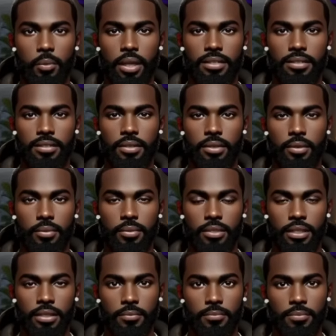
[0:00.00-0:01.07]
Denise was over
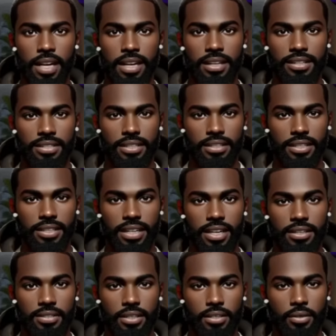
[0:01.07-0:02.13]
there paying for
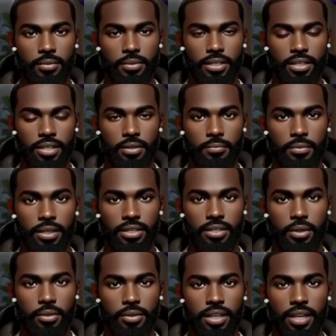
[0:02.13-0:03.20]
everything. And I remember
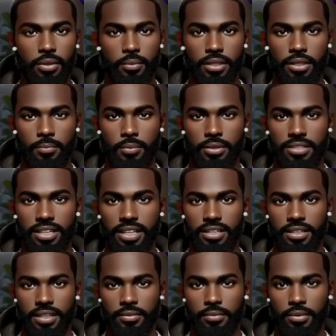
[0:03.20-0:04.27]
thinking, what the hell is he over
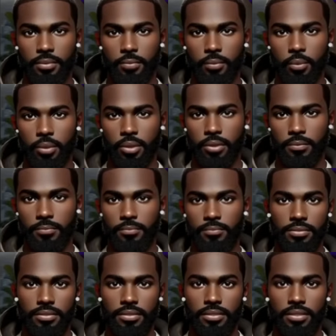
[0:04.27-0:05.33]
there paying for?
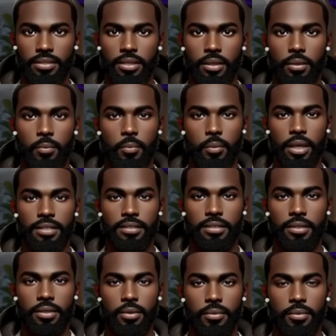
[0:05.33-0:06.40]

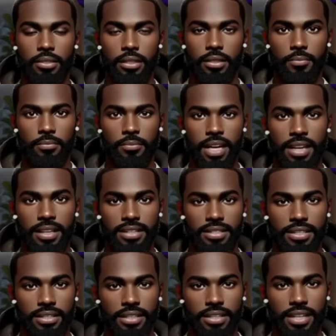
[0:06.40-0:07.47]
And that would explain a
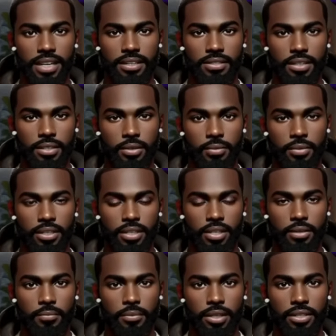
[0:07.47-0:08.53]
lot, that she was over there
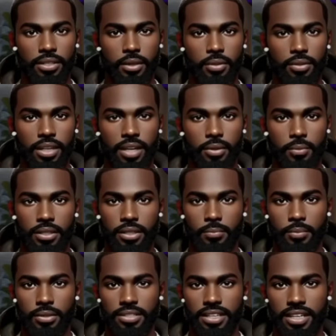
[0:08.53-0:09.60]
paying for everything because he was
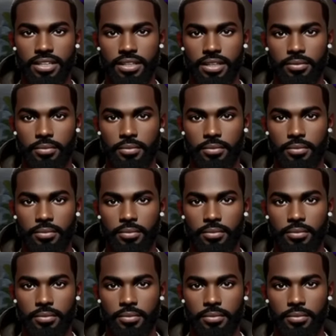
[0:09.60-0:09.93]
over there beating